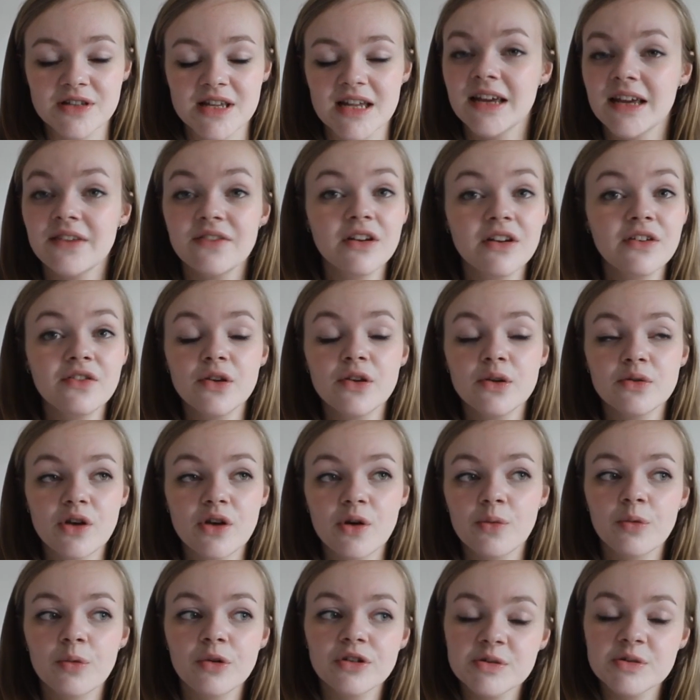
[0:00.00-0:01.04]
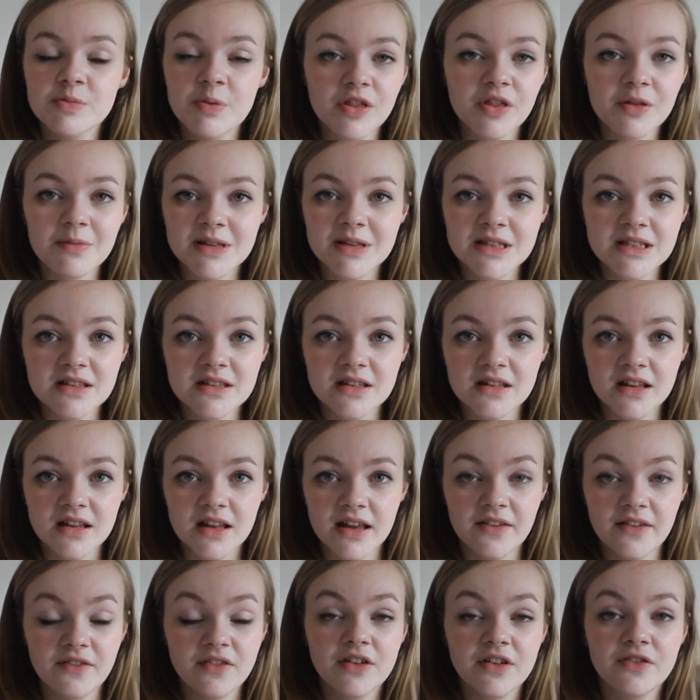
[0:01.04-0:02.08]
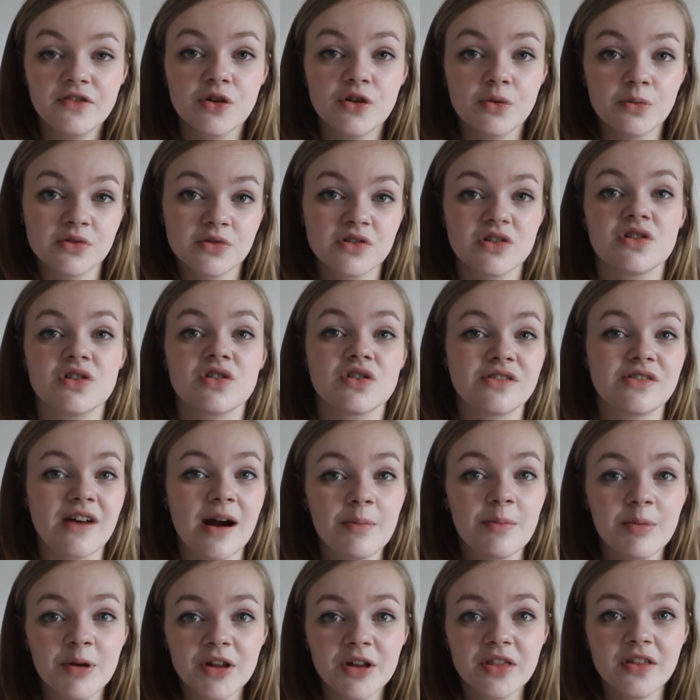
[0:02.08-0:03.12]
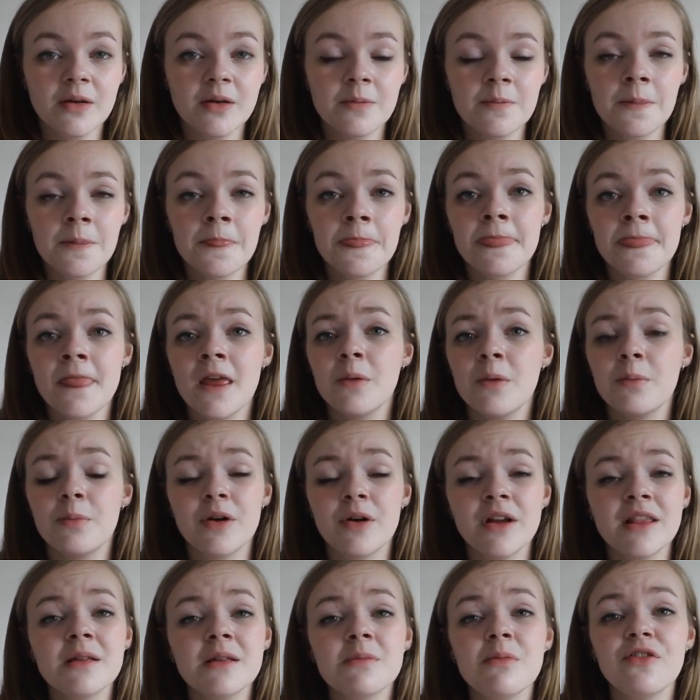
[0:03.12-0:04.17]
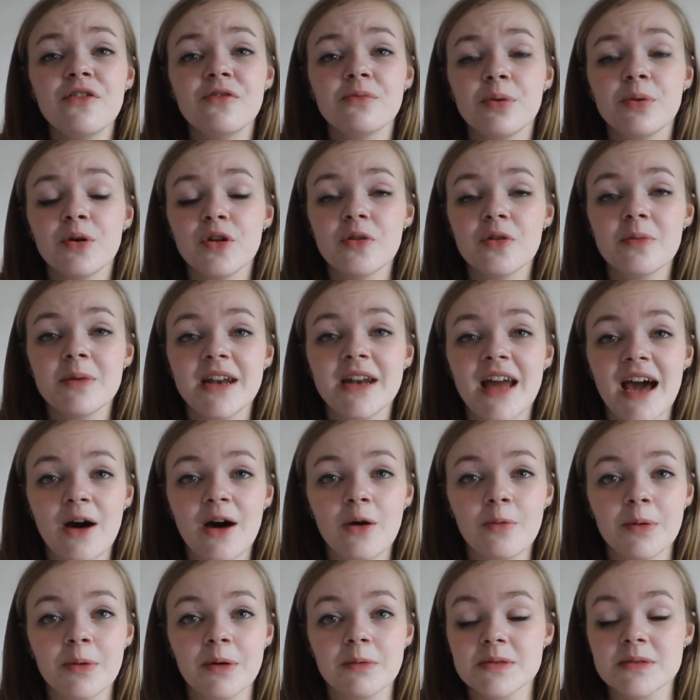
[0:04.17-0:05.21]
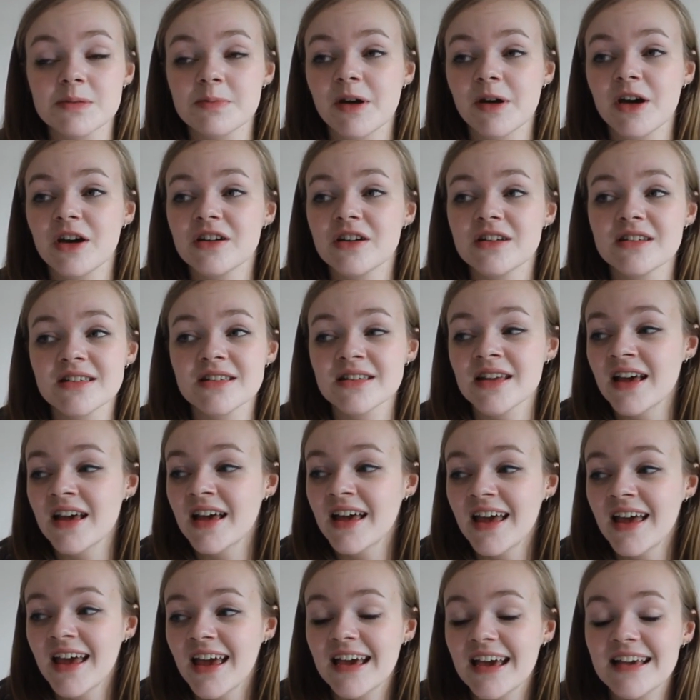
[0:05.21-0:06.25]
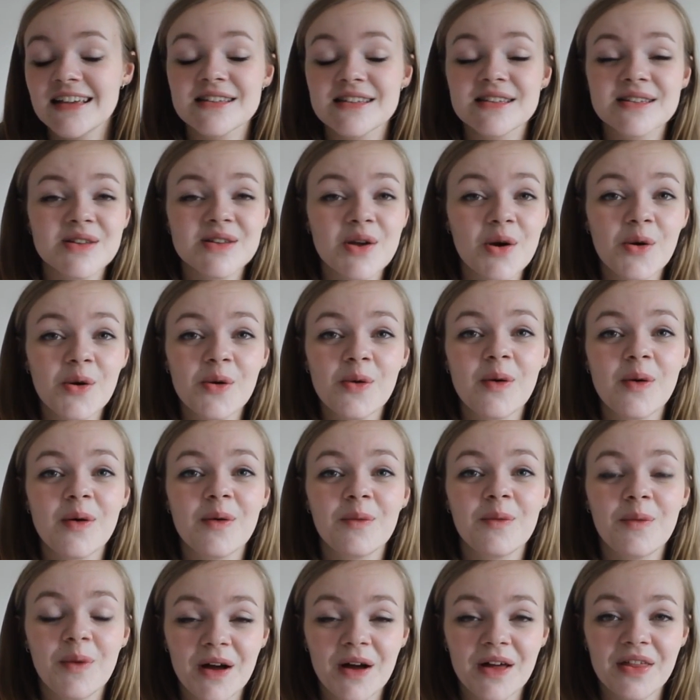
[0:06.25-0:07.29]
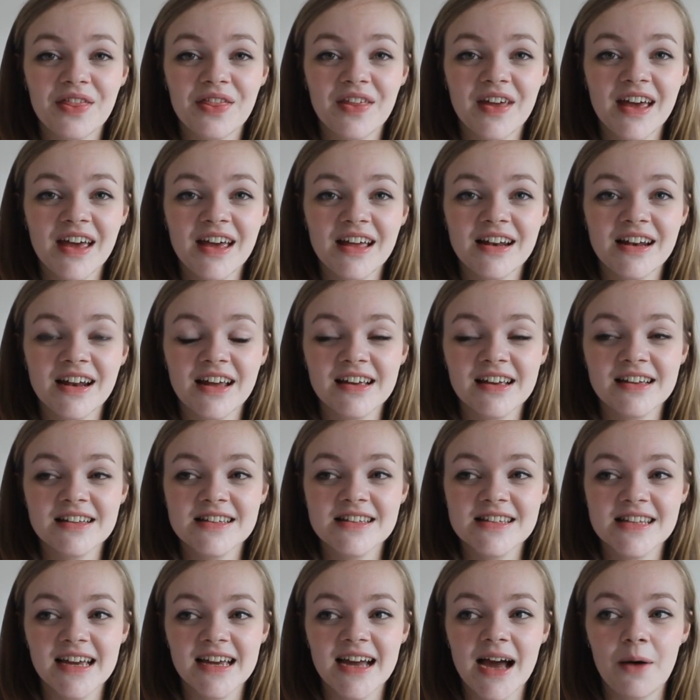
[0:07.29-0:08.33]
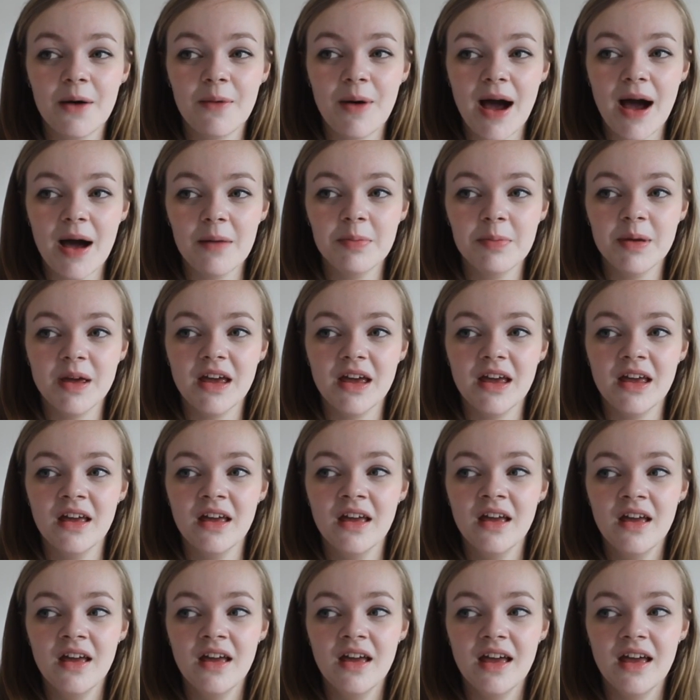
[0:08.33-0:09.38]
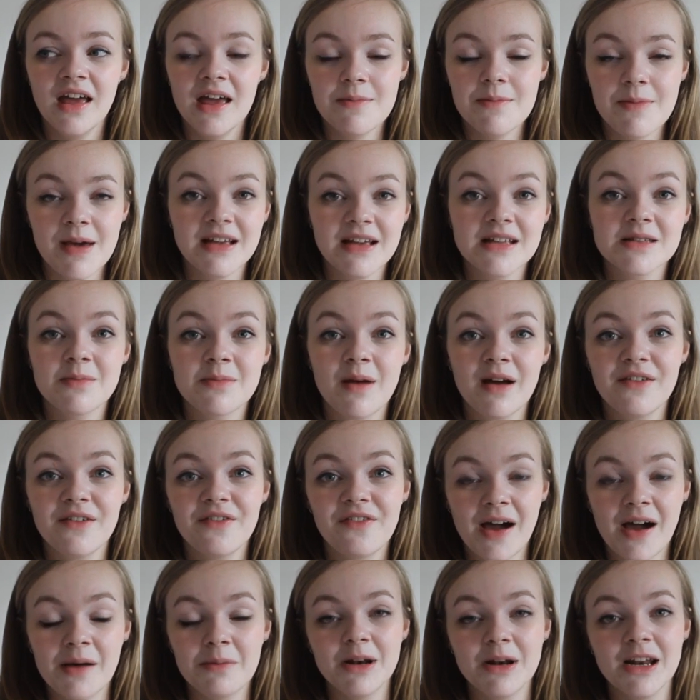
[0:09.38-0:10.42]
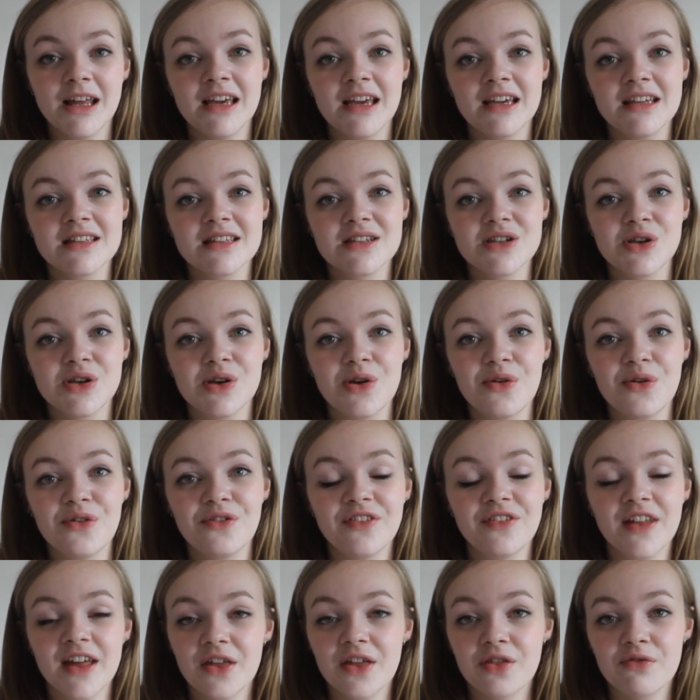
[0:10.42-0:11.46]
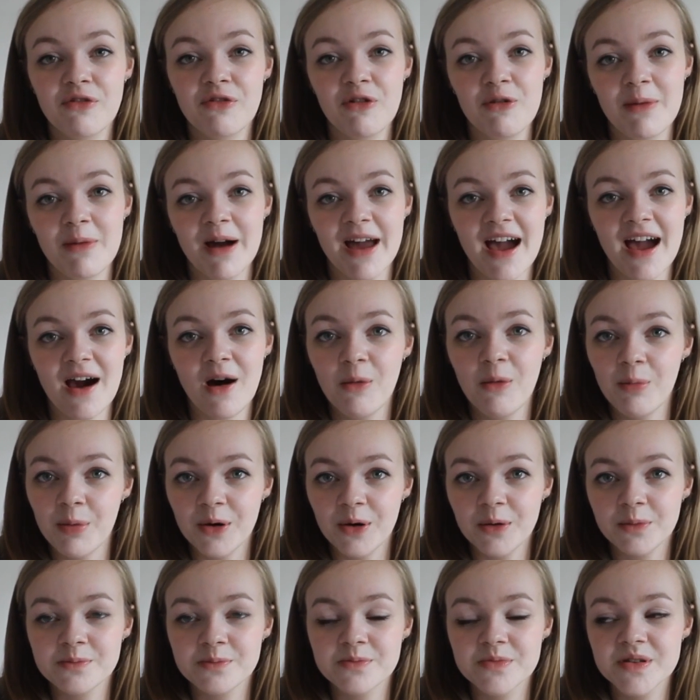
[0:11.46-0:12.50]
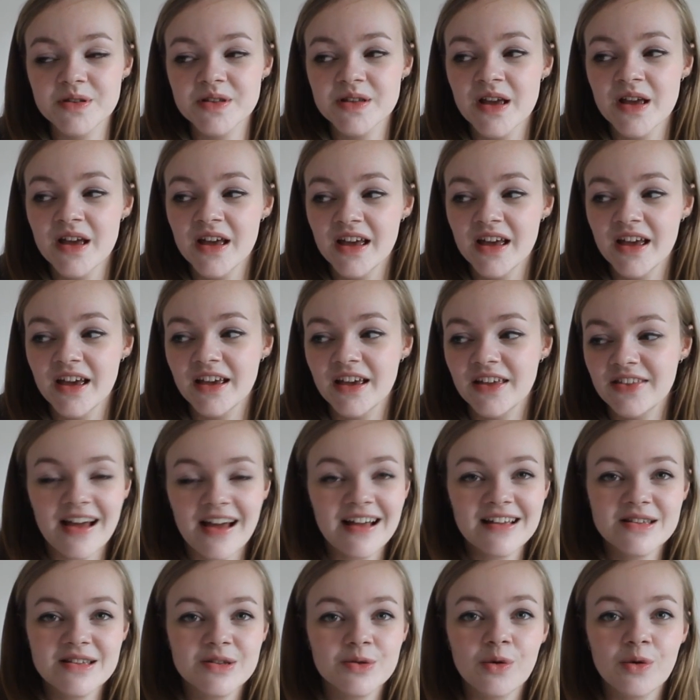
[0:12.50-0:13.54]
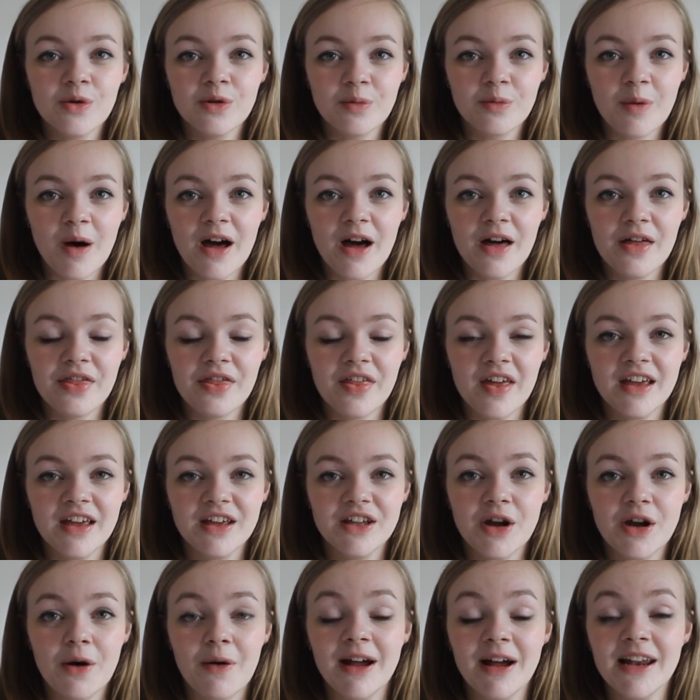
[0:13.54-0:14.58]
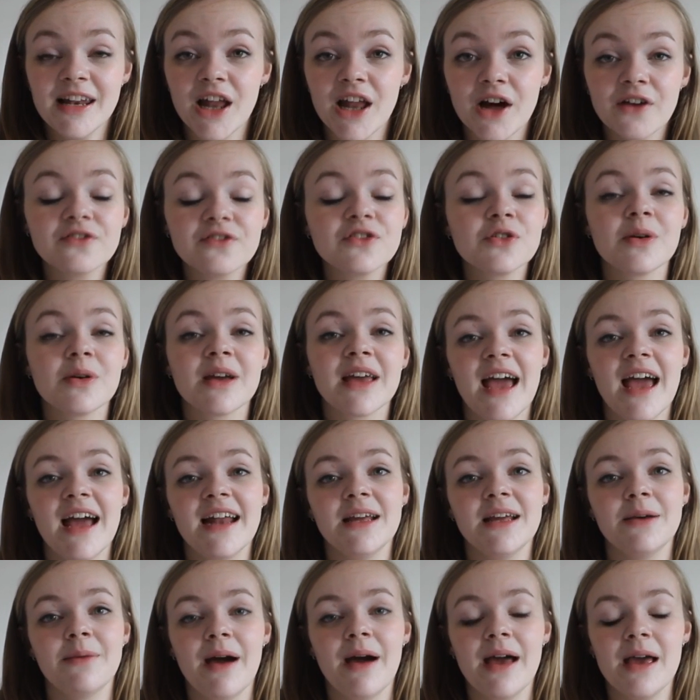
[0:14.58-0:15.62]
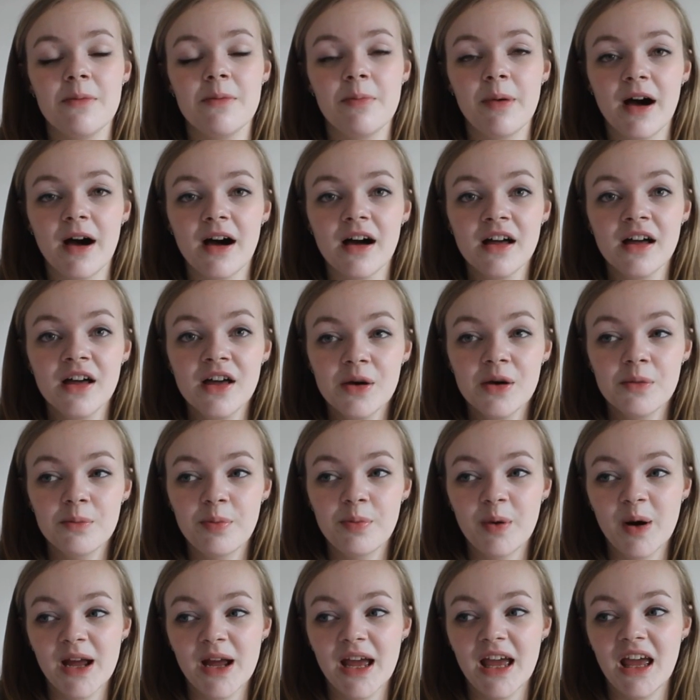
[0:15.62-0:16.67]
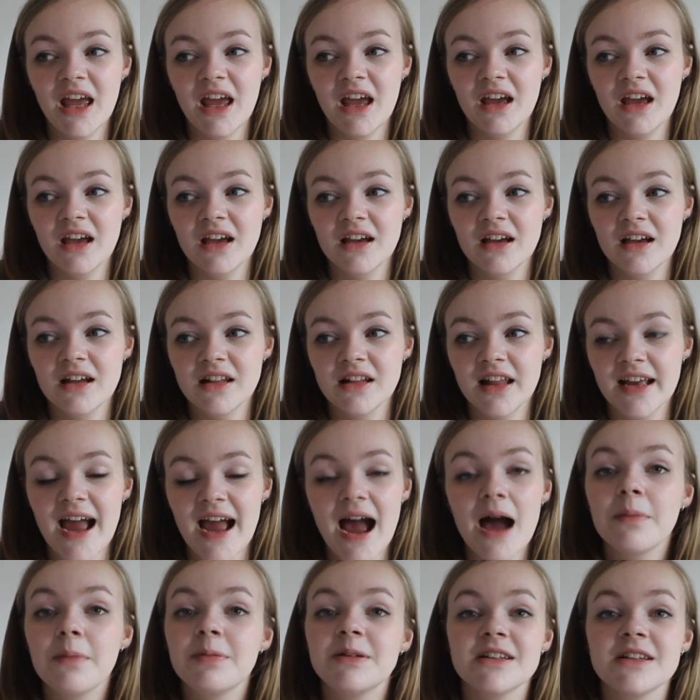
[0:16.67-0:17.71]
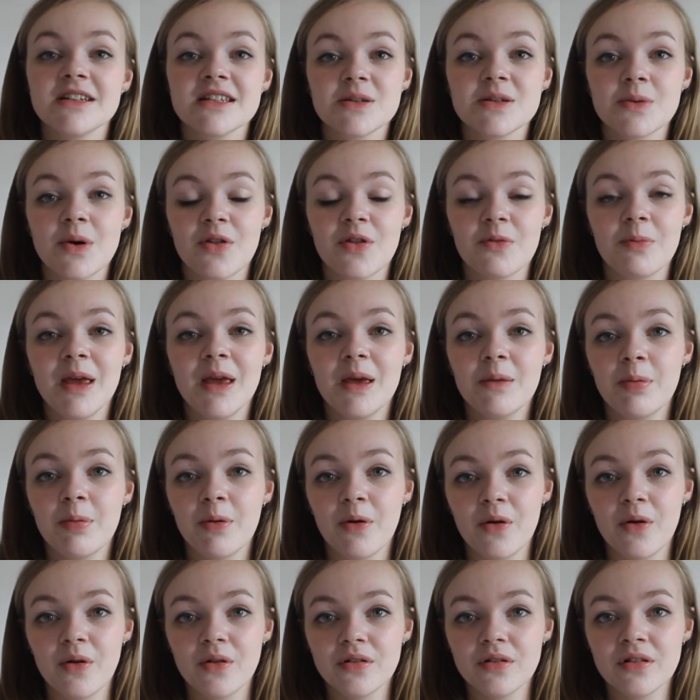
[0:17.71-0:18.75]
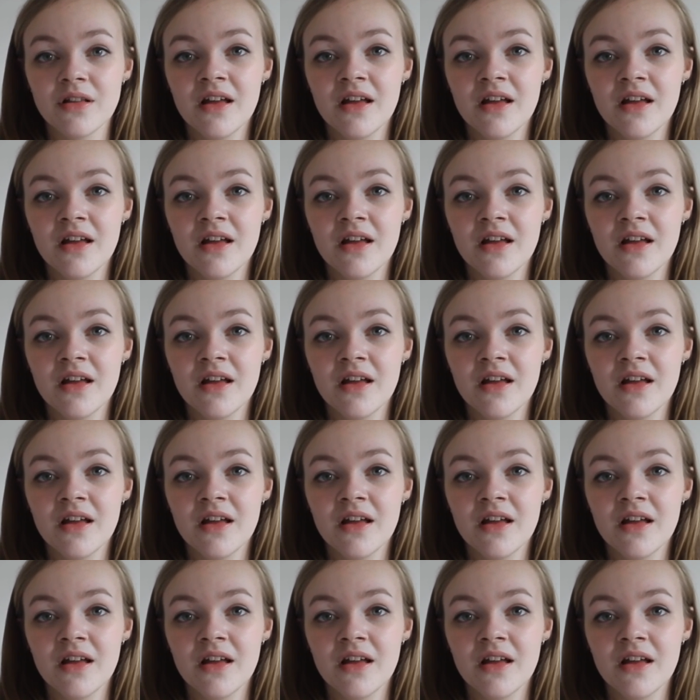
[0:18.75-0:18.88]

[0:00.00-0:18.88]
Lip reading: And even if you don't want to put them in, even if you don't want to scrapbook them, print them off and put them in albums, because it's so worth it. Like, seeing how happy it makes my family to flick through my albums, that's all worth it. You know, I love doing it anyway, but bringing like happiness to other people